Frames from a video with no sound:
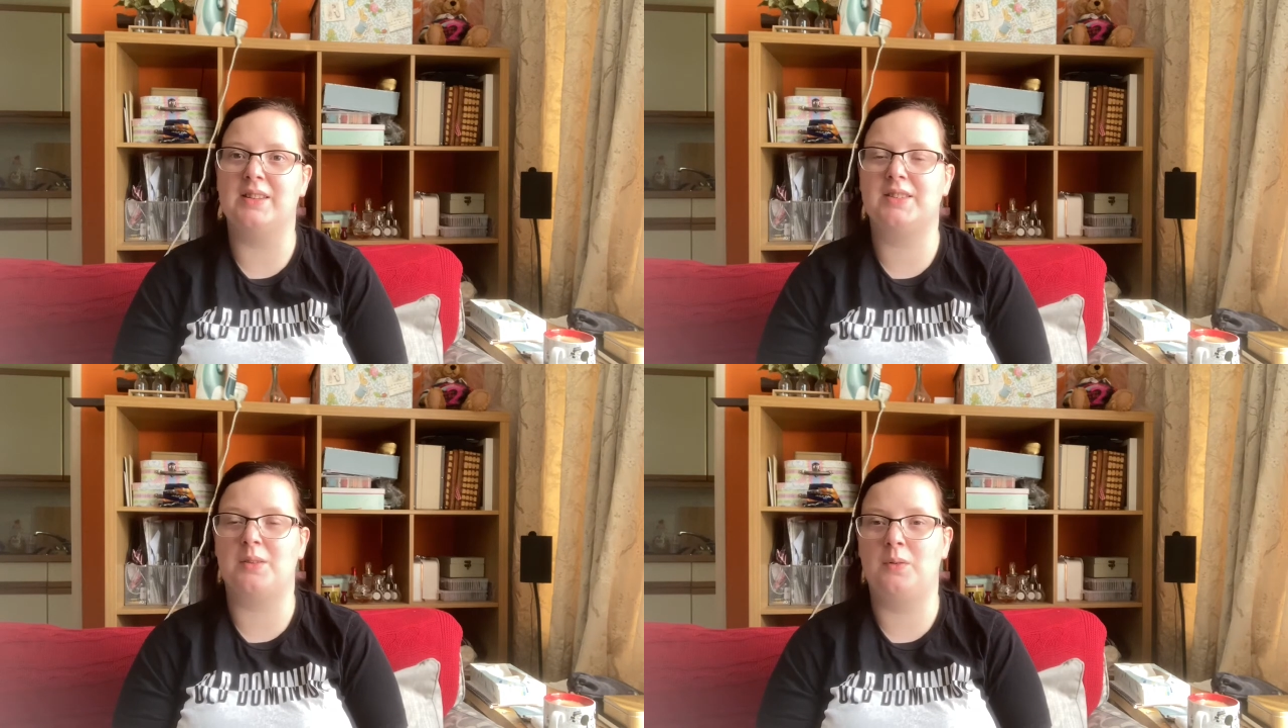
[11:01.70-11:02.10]

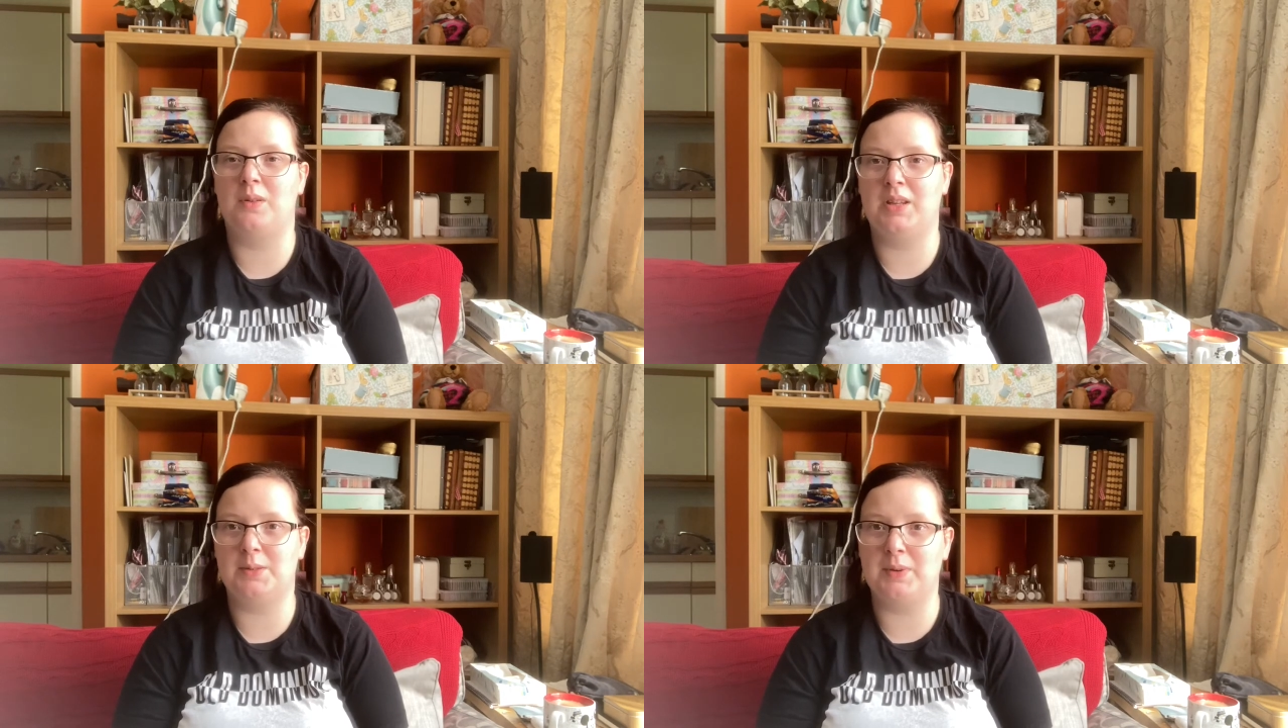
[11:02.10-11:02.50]
so
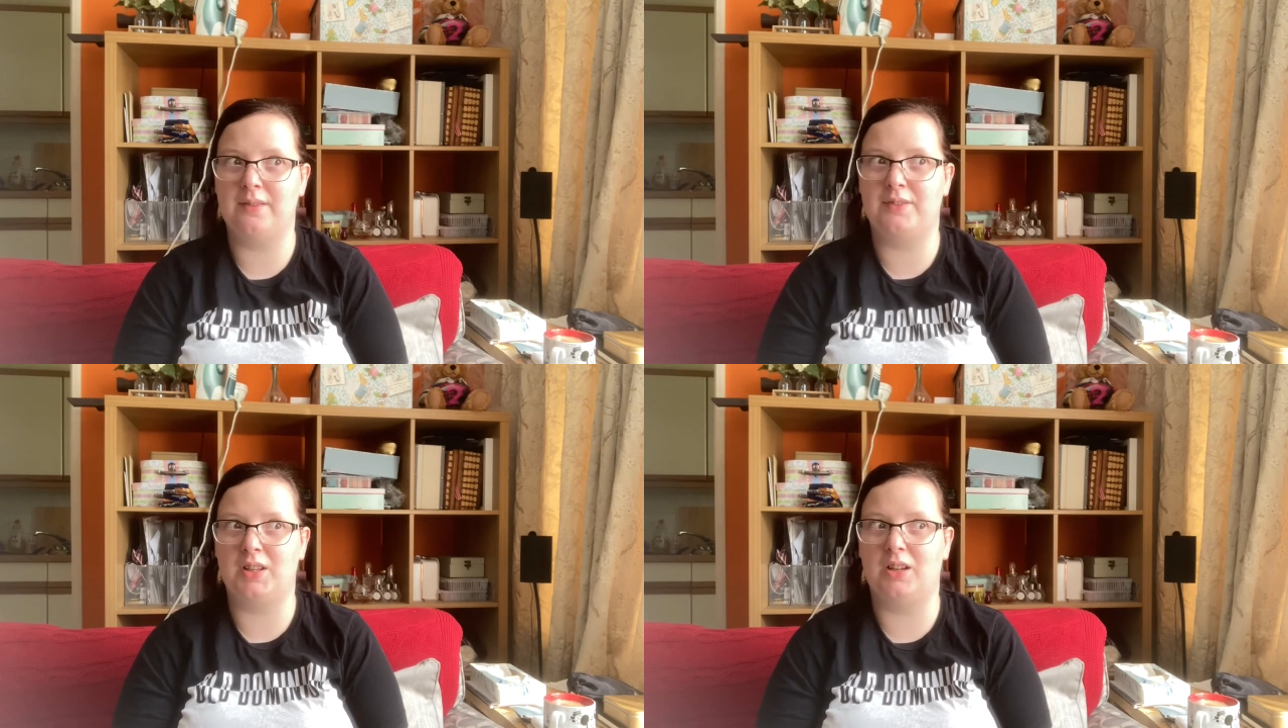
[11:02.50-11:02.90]
he's been on
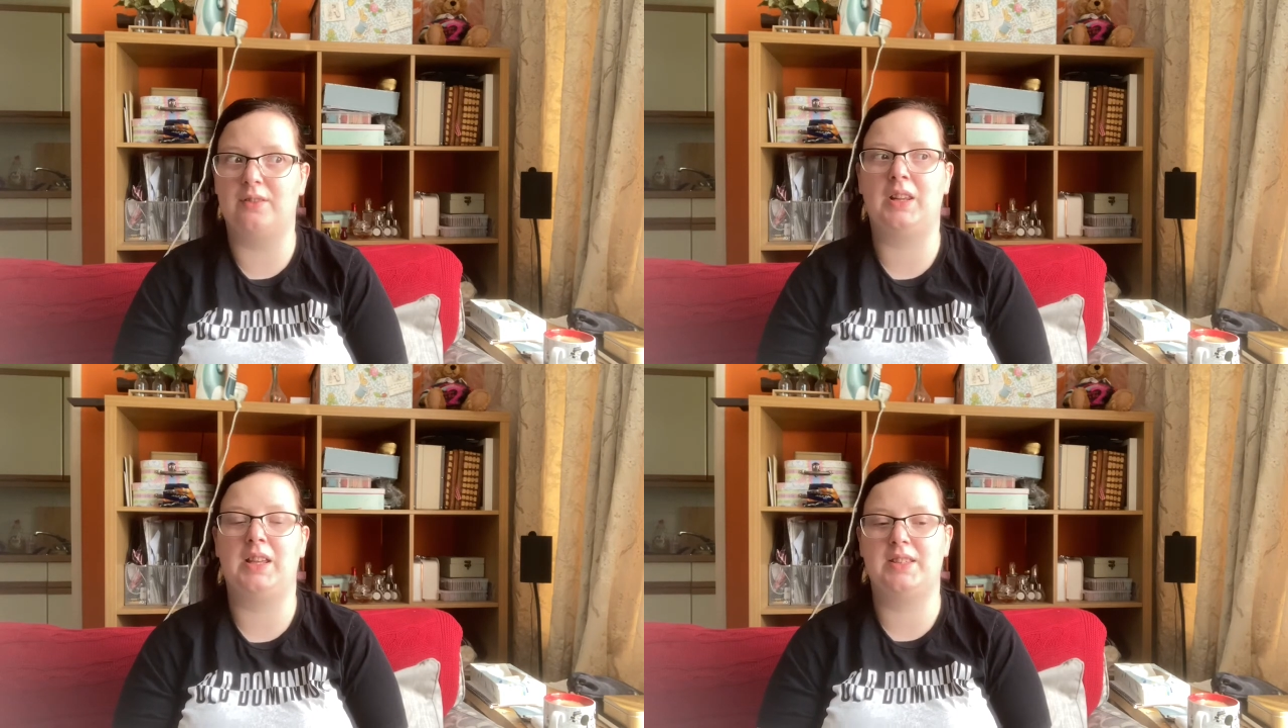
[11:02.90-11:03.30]
furlough
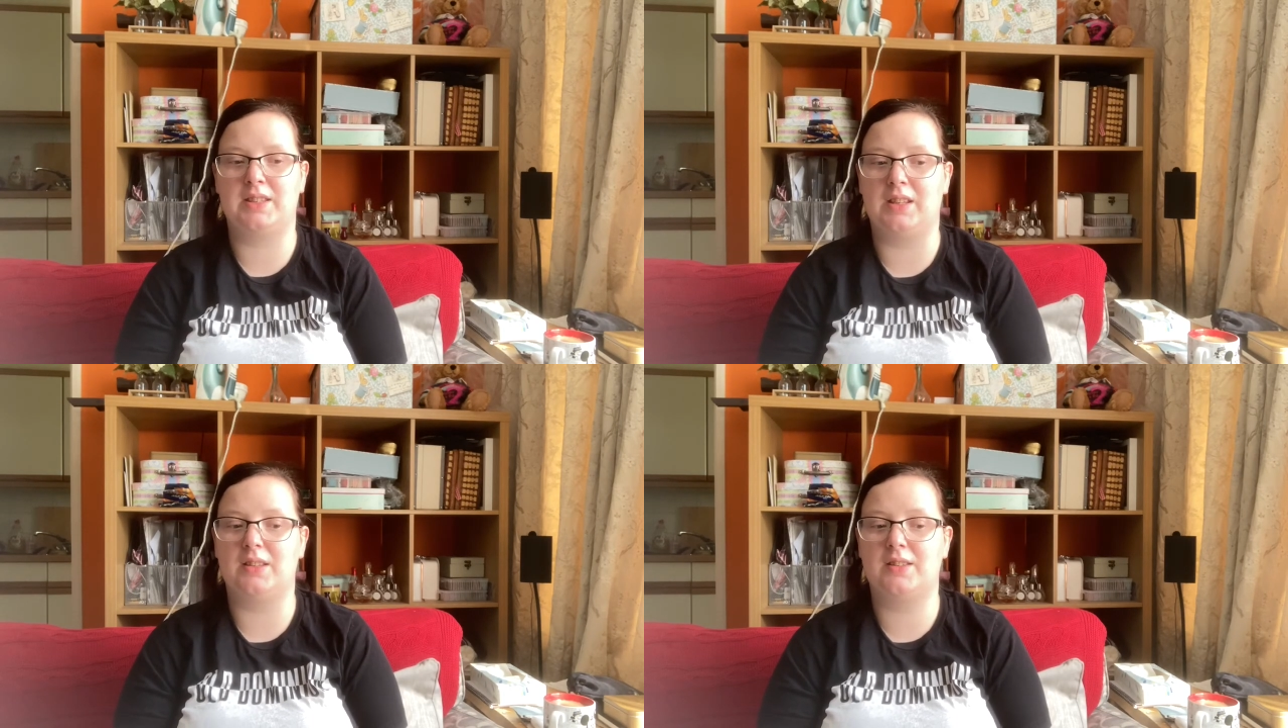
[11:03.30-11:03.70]
for the last
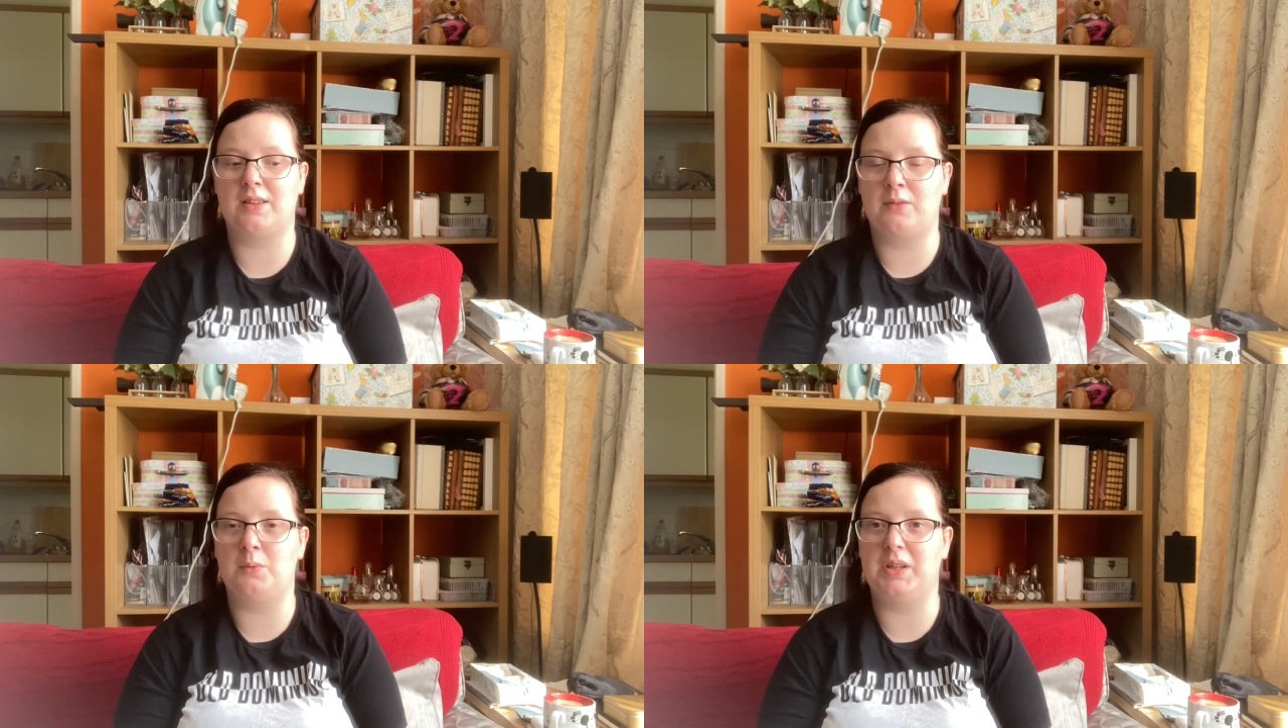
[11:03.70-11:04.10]

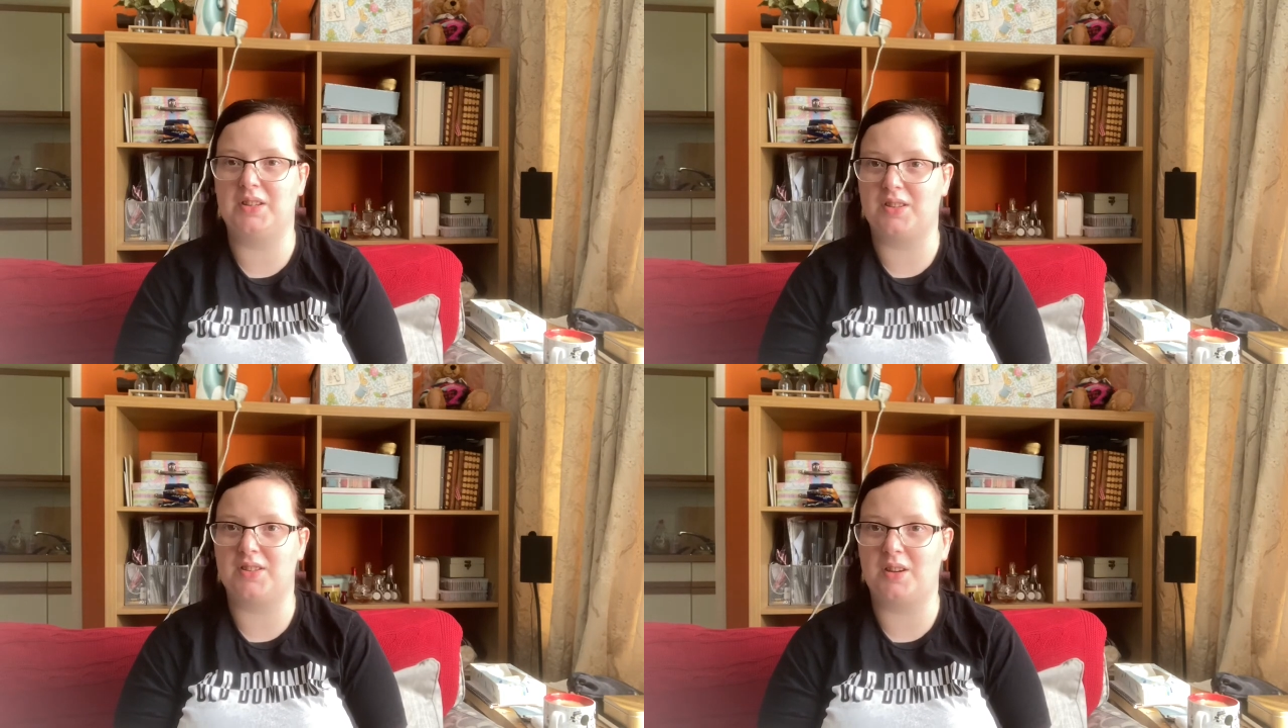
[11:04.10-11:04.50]
6-7
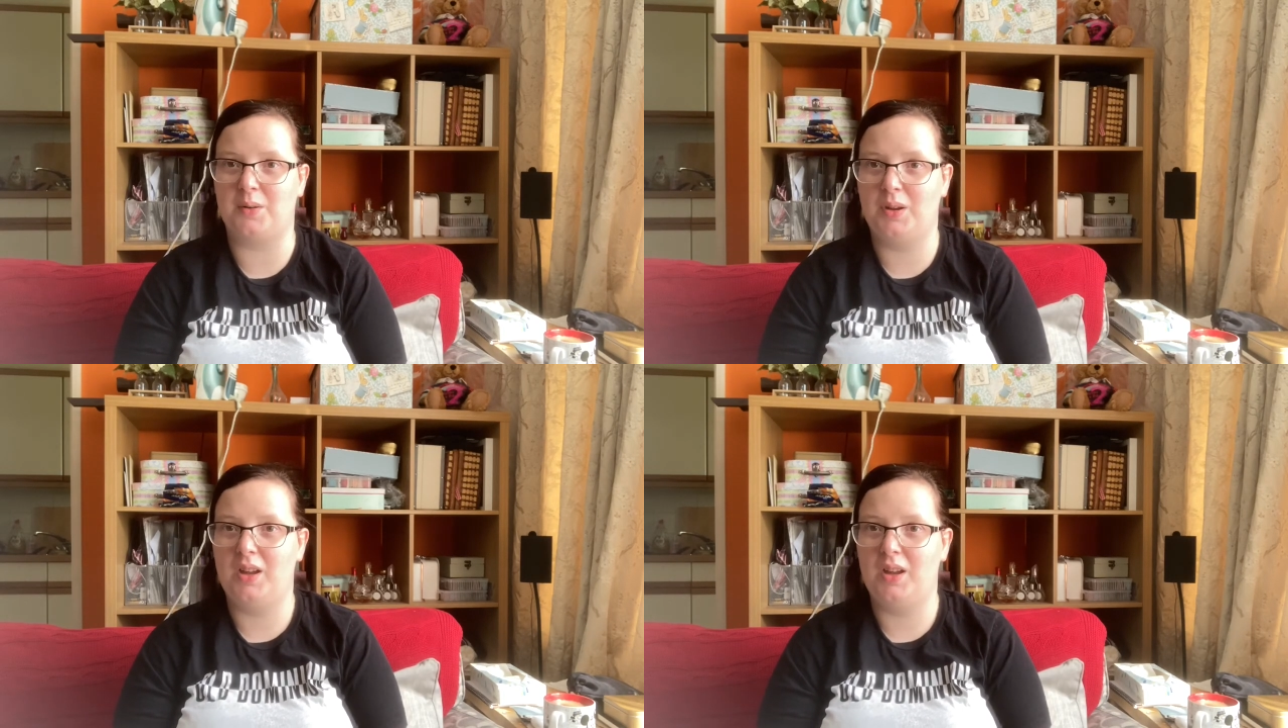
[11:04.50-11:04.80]
weeks or so,